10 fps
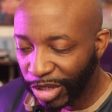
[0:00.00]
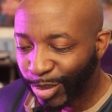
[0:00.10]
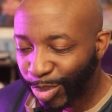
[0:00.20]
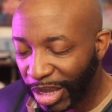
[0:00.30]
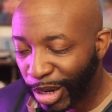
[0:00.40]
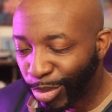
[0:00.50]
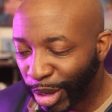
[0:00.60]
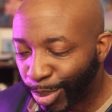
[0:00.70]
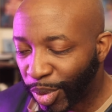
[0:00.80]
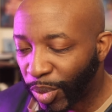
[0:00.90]
it's plenty of
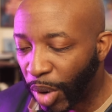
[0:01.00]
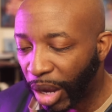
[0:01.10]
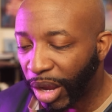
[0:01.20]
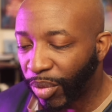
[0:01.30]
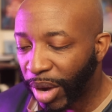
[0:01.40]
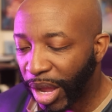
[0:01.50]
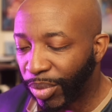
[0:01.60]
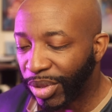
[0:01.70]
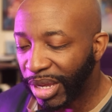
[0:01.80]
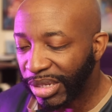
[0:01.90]
people walking
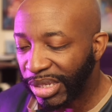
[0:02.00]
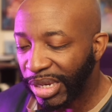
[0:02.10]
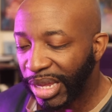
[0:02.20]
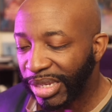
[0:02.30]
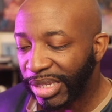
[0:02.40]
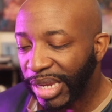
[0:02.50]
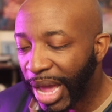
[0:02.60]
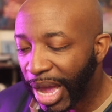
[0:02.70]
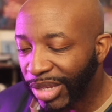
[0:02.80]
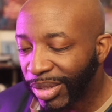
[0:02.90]
around with STD,
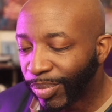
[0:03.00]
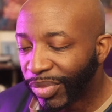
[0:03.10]
STIs,